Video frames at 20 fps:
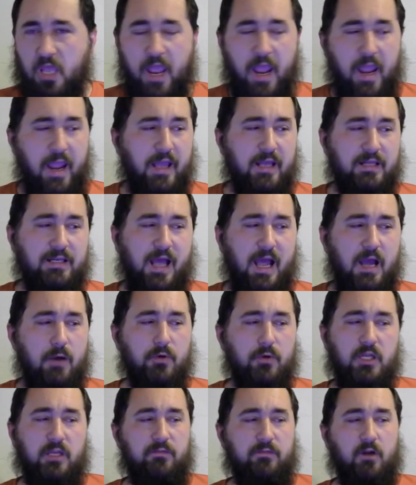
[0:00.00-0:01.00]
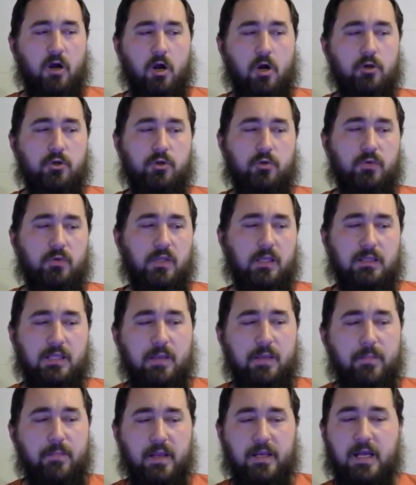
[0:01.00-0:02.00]
And I would even argue that
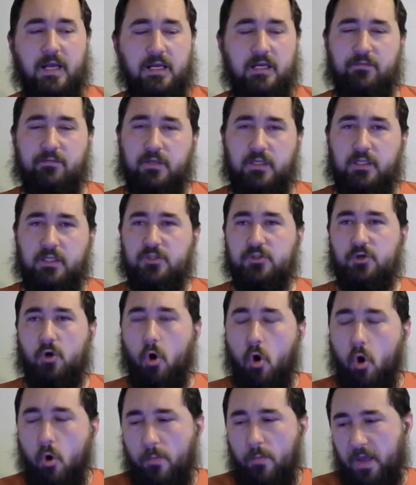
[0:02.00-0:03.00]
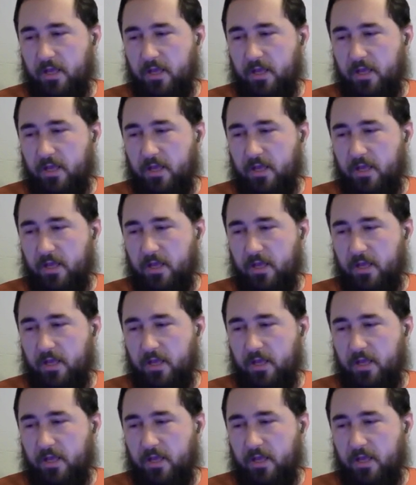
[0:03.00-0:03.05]
they may not even need your home